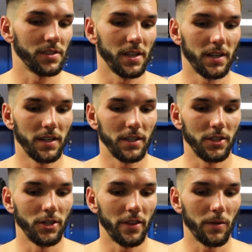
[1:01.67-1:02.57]
Is
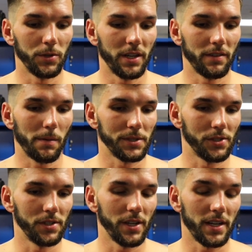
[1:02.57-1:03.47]
you know that when you have your
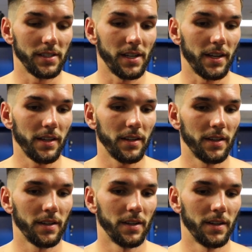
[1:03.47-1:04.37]
opportunity, you got to take it.
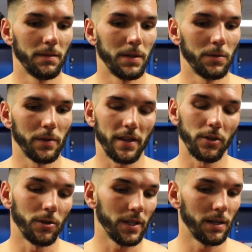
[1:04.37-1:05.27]
And with
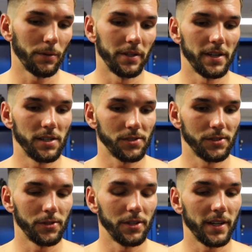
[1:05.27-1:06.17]
that Gold Cup or
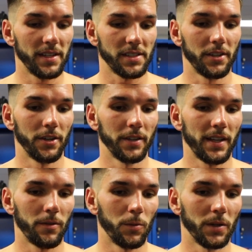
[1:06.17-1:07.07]
international duty, your guys getting
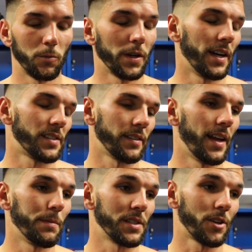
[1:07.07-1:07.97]
hurt, that when one guy's
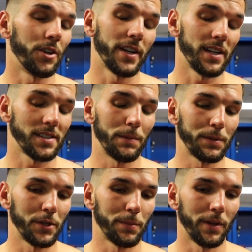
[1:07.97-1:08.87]
name gets called, you got to step
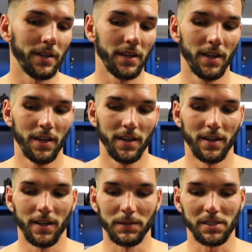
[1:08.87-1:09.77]
up to the plate.
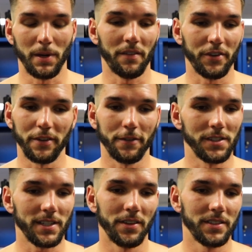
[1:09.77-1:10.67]
Doesn't matter if you're the
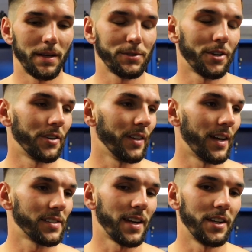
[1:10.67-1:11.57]
first guy on the depth chart or the
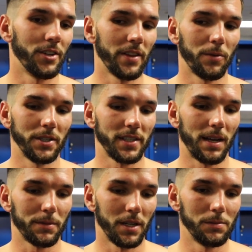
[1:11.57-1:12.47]
last guy. You know that when your
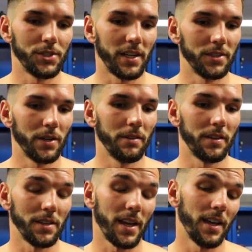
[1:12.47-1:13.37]
time comes, you got to do
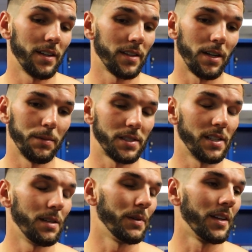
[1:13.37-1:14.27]
everything you can to help the team.